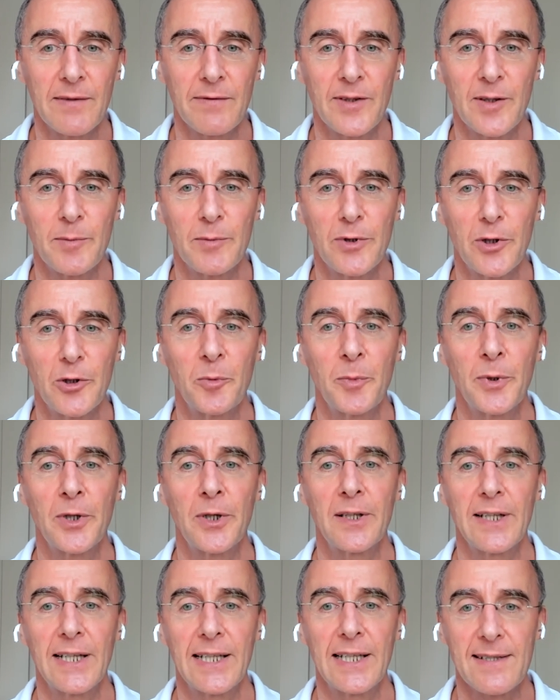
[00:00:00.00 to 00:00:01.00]
have them role
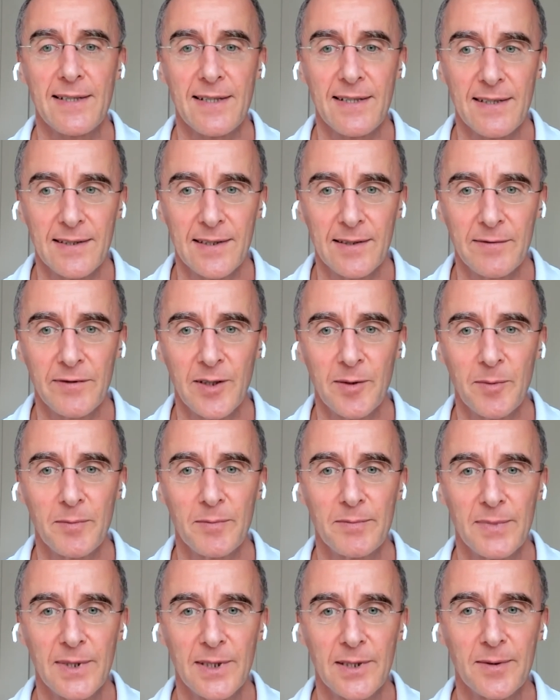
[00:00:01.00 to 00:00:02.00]
model that, have them,
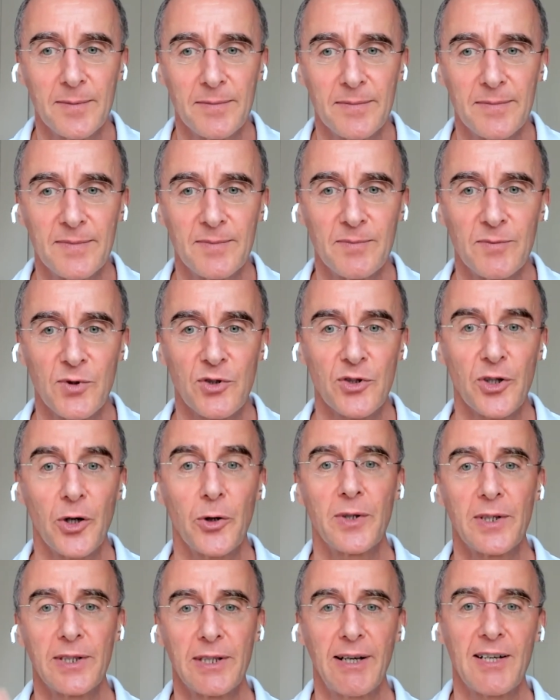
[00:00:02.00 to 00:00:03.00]
you know,
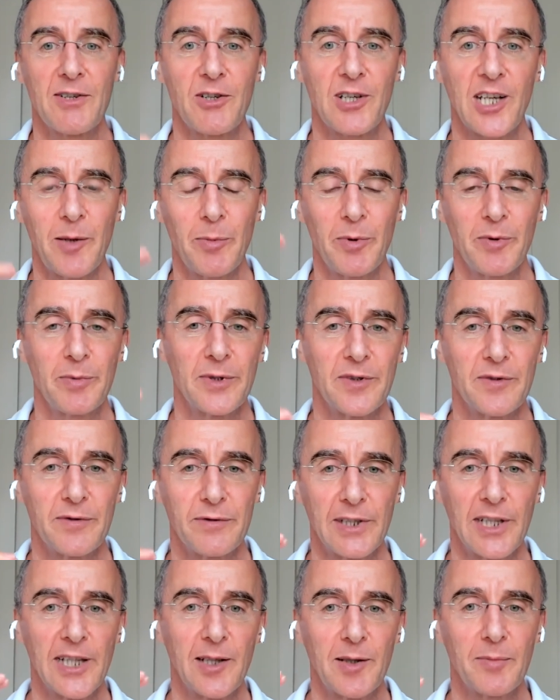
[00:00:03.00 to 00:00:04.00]
show that they're actually capable
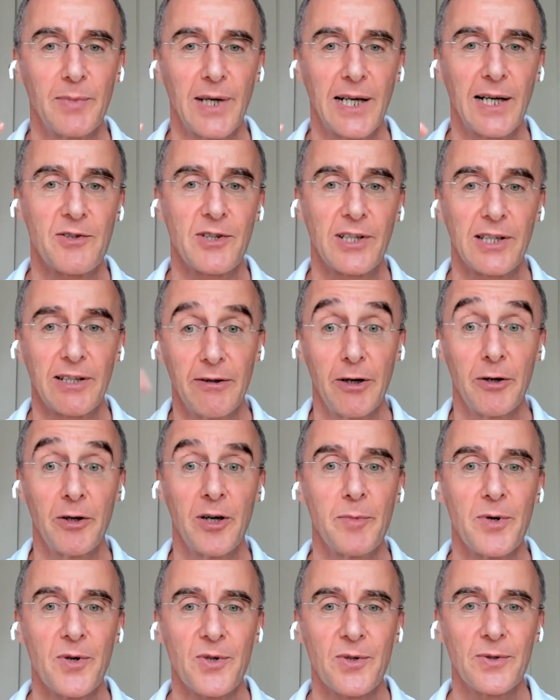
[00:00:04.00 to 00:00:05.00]
of really managing their own
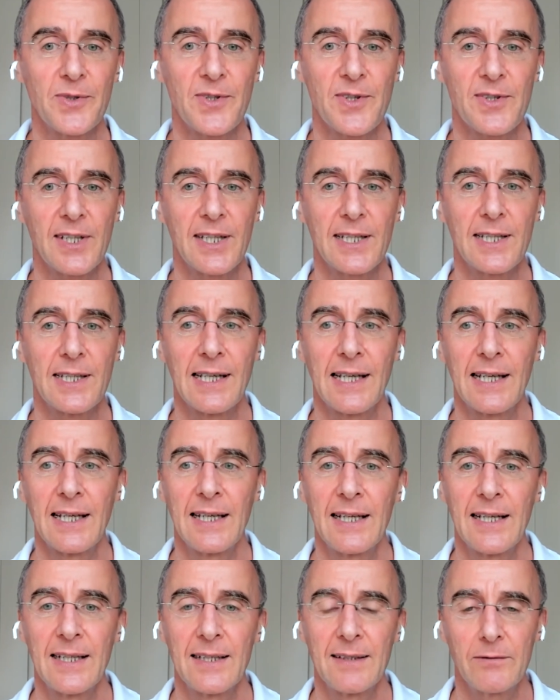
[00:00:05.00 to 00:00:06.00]
emotional state,
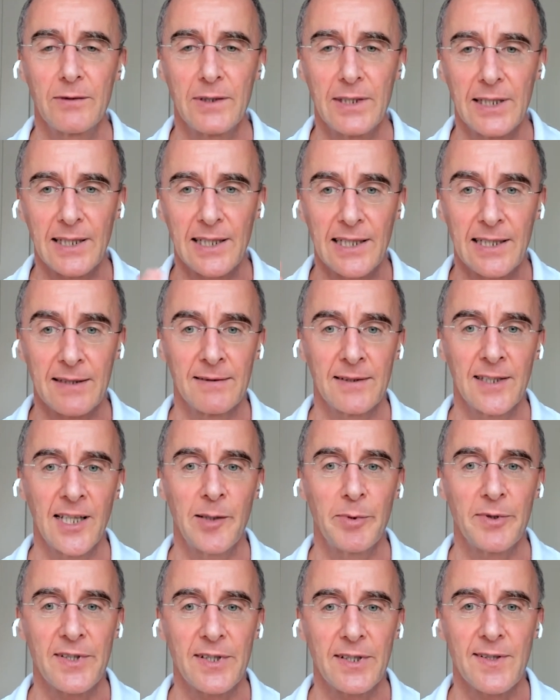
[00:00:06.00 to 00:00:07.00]
really
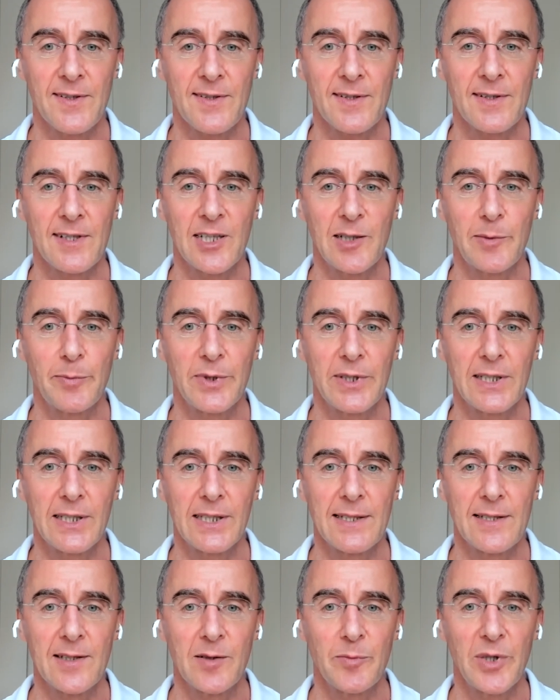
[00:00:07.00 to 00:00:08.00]
able to listen
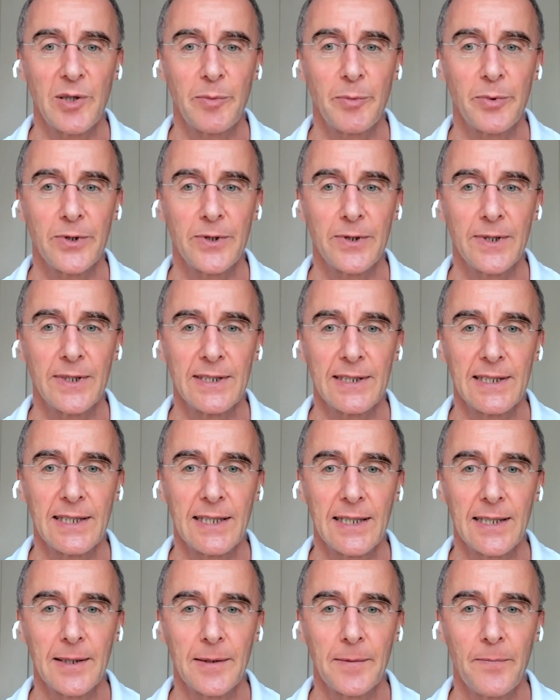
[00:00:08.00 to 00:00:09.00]
deeply to people
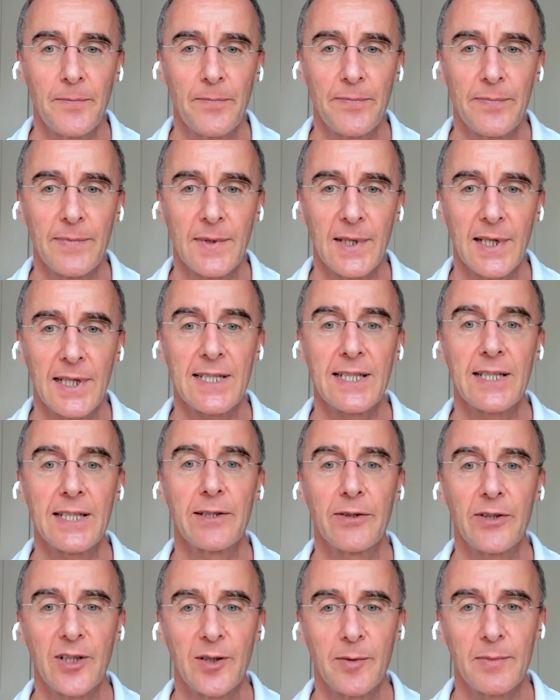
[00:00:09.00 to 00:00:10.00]
um, and
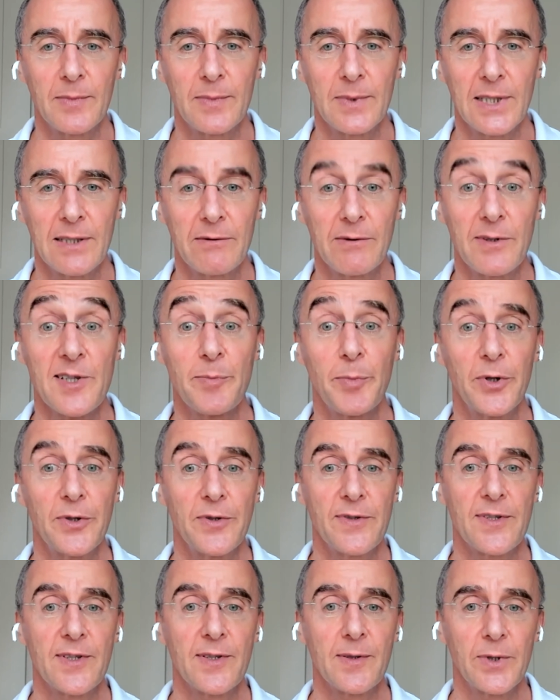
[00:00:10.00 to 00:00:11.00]
hear them and
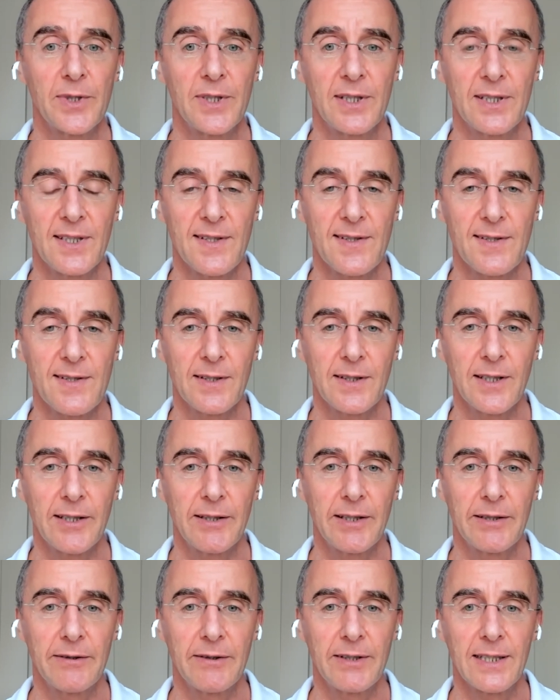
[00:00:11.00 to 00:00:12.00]
respond to what it is that
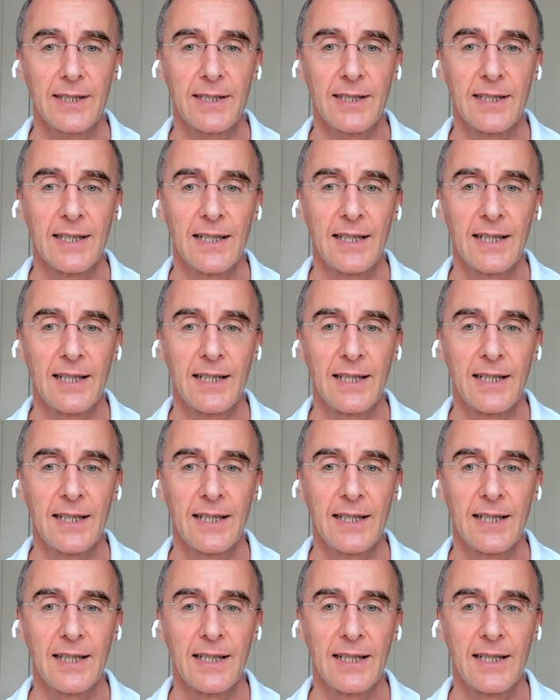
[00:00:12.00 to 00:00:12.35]
they're hearing.